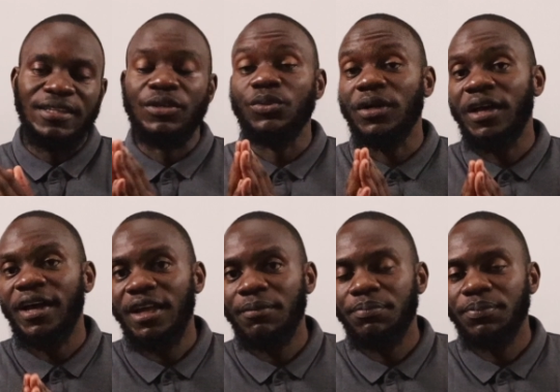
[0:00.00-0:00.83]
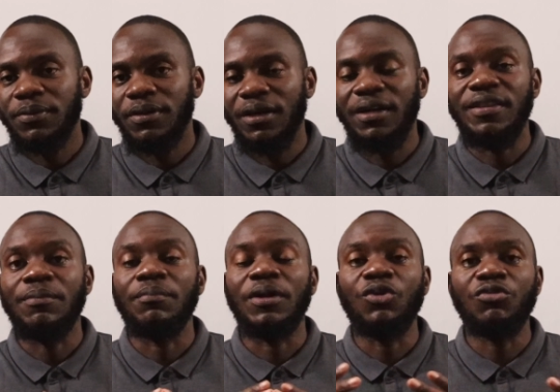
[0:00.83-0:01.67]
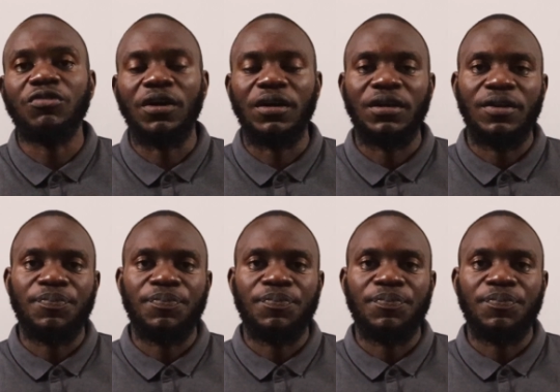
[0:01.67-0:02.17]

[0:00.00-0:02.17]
that will help uh, them maneuver